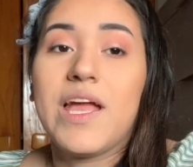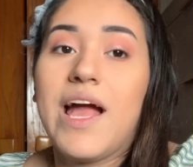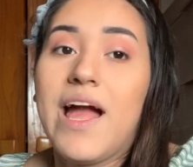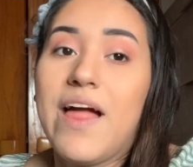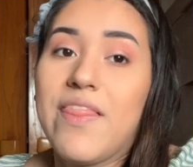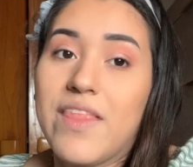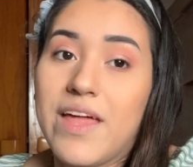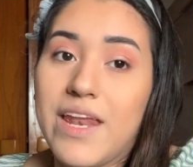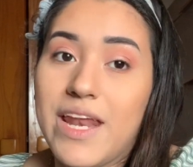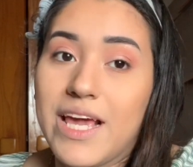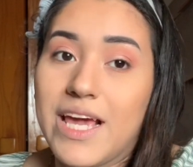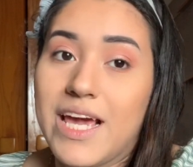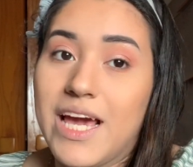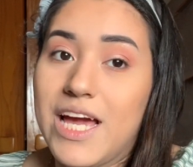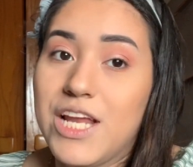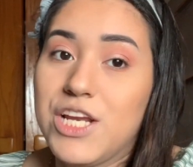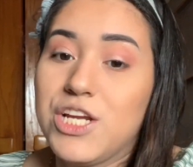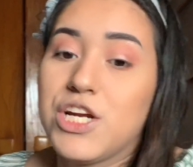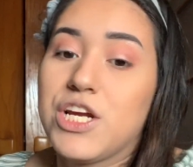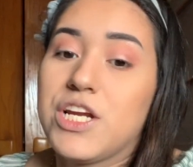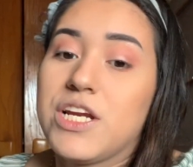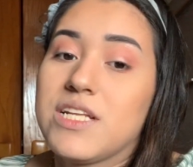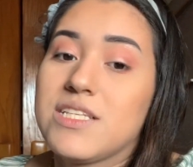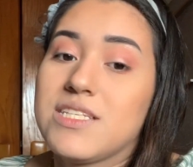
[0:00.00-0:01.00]
And then again,
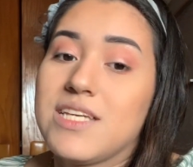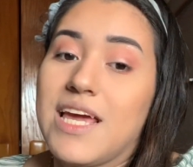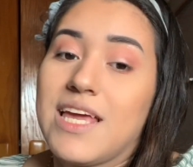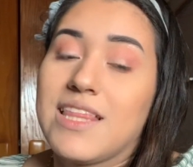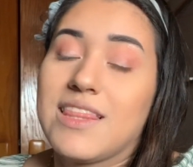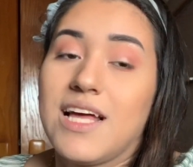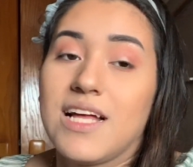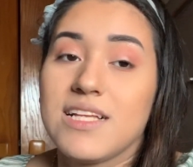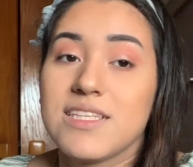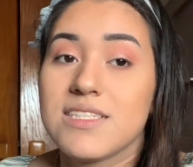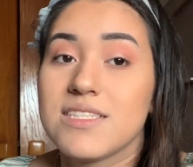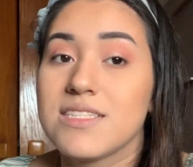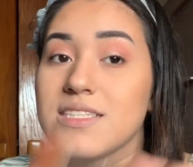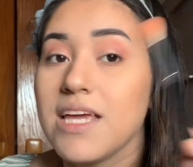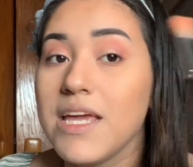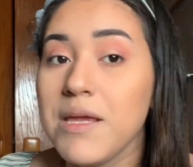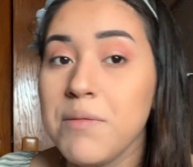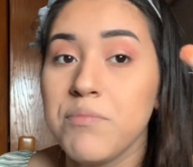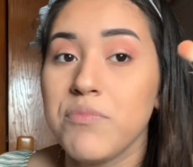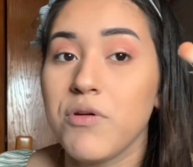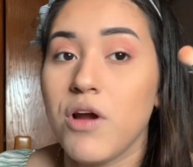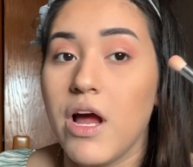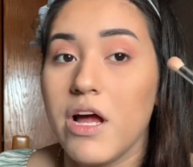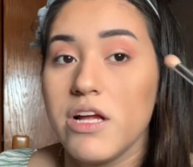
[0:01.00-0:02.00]
you're going to take that
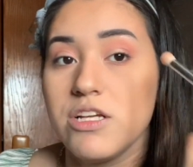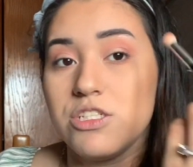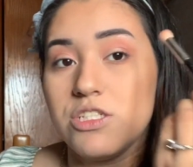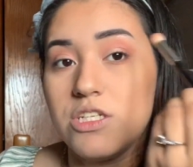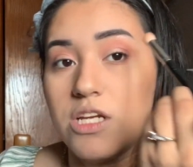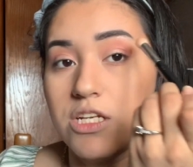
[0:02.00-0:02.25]
same brush